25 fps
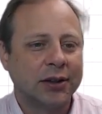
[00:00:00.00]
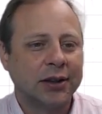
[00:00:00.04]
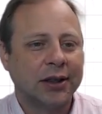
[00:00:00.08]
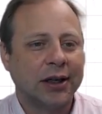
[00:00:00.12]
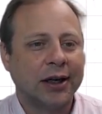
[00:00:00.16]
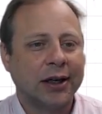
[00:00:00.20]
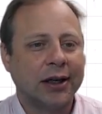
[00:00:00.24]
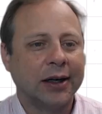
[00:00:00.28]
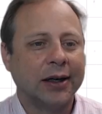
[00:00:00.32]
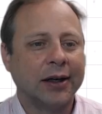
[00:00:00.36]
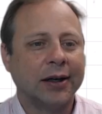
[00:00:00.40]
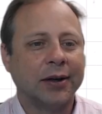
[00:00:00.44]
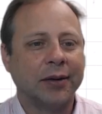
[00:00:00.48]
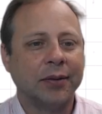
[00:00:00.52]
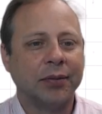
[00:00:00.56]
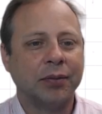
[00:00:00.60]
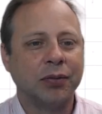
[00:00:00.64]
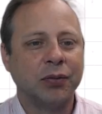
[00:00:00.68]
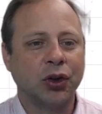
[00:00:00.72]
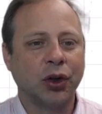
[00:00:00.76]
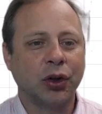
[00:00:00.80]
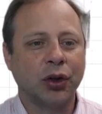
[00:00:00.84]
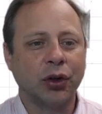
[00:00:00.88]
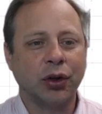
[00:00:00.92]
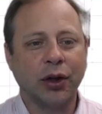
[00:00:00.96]
and
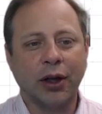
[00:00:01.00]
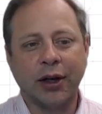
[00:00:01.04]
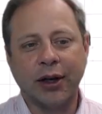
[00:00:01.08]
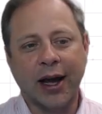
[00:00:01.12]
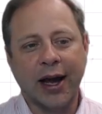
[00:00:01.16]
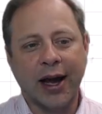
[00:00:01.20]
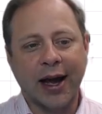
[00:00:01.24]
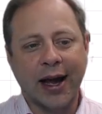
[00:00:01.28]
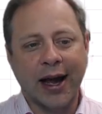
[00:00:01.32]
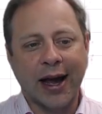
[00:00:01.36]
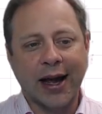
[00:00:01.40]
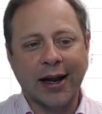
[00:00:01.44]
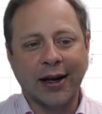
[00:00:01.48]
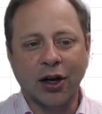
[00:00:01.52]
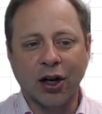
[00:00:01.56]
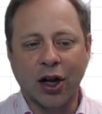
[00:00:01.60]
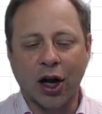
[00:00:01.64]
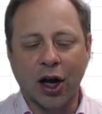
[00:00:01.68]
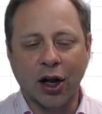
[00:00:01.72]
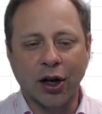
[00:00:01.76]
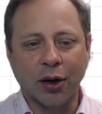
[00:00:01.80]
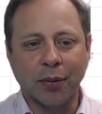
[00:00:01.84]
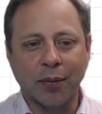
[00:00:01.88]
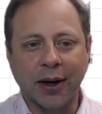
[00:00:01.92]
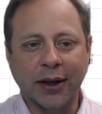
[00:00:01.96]

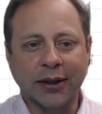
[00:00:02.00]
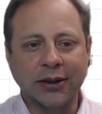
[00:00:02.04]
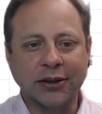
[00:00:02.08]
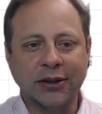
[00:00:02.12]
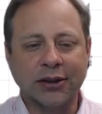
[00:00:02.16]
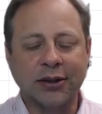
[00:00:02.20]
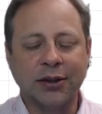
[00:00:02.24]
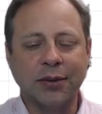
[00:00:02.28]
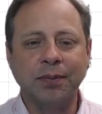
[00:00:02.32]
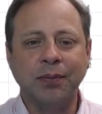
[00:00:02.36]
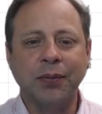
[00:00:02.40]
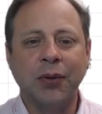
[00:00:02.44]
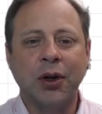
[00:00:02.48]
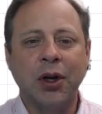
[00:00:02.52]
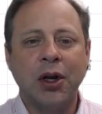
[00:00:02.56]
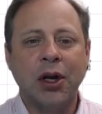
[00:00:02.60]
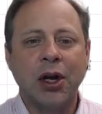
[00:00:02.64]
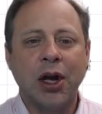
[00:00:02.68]
anonymized them.